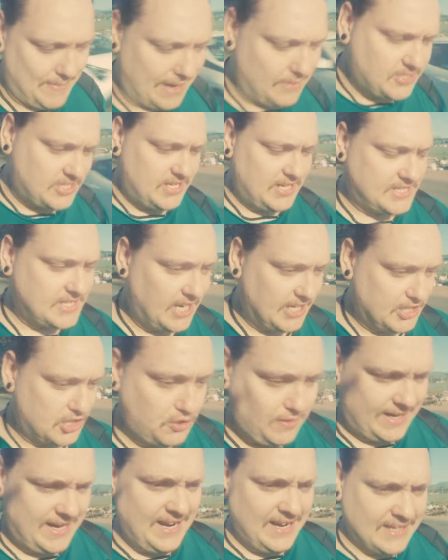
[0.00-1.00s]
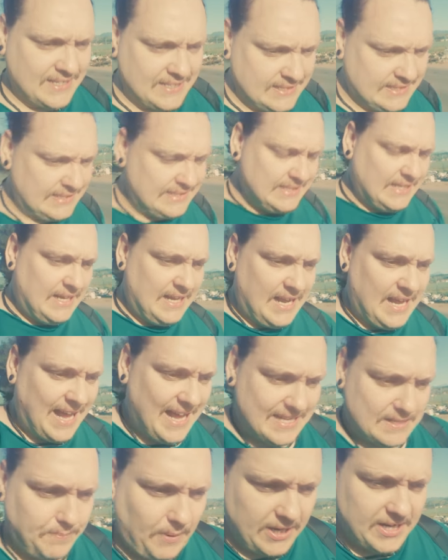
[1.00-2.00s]
mountainous country.
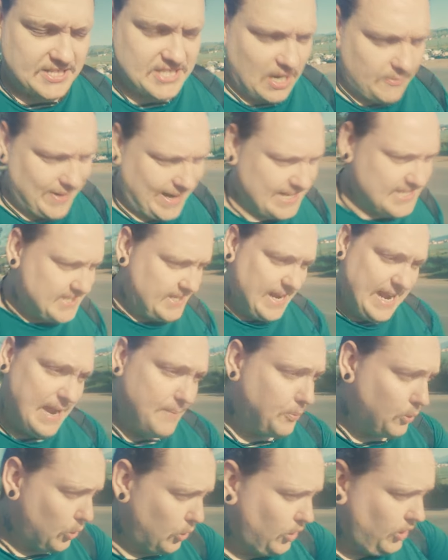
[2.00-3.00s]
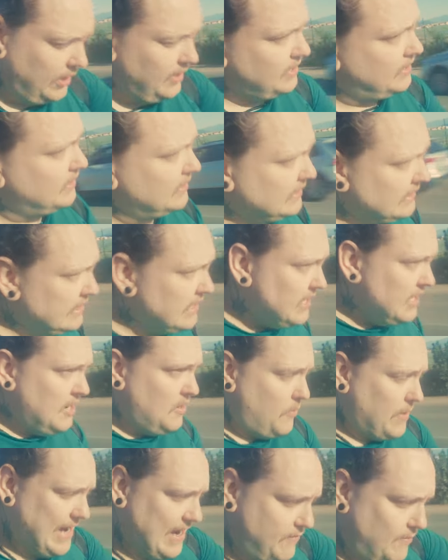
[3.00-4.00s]
And by the time we get to the airport,
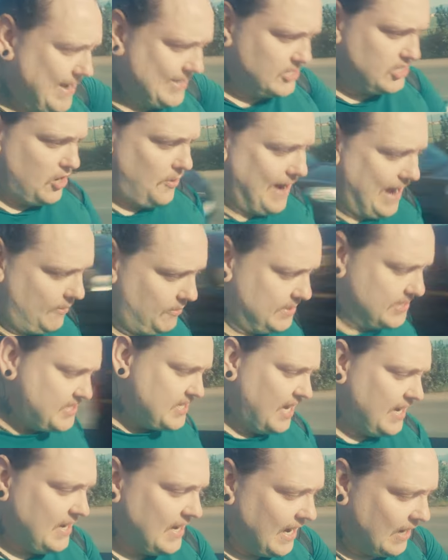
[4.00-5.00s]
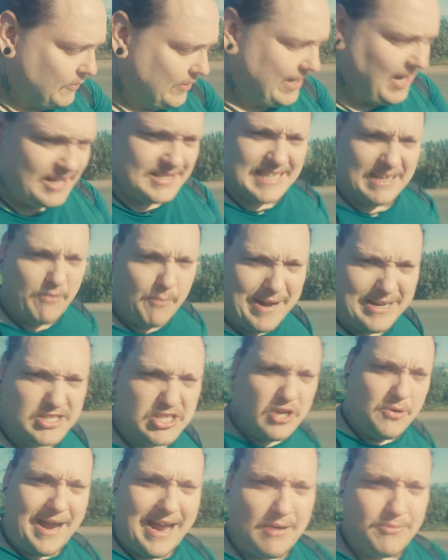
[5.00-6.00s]
we'll have about 2 hours. And we like to have about
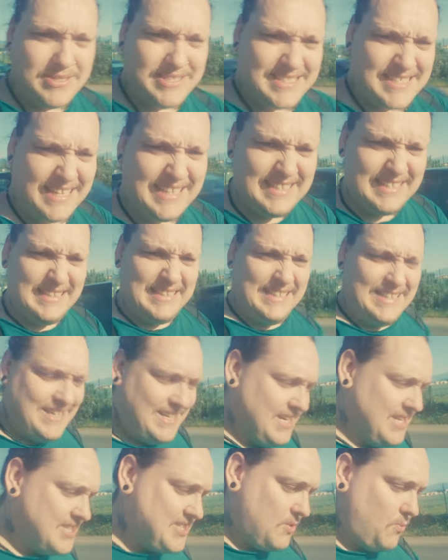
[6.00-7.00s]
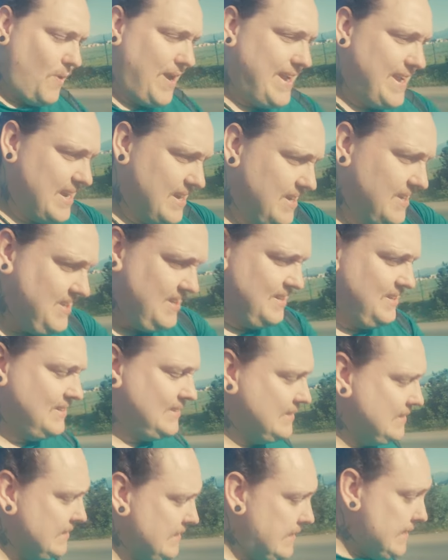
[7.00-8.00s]
2 hours to wait.
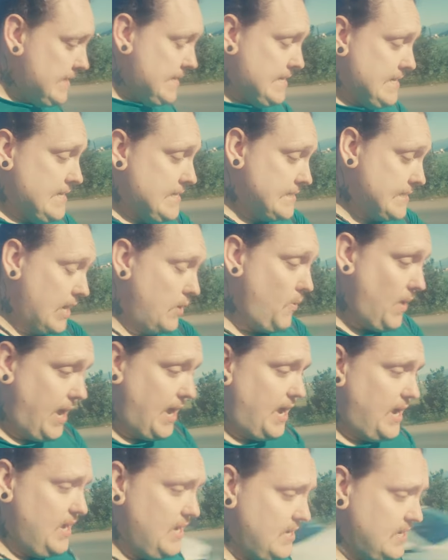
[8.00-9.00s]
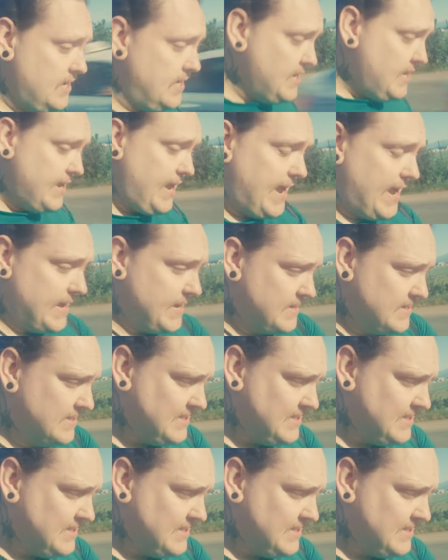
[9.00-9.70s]
So yeah,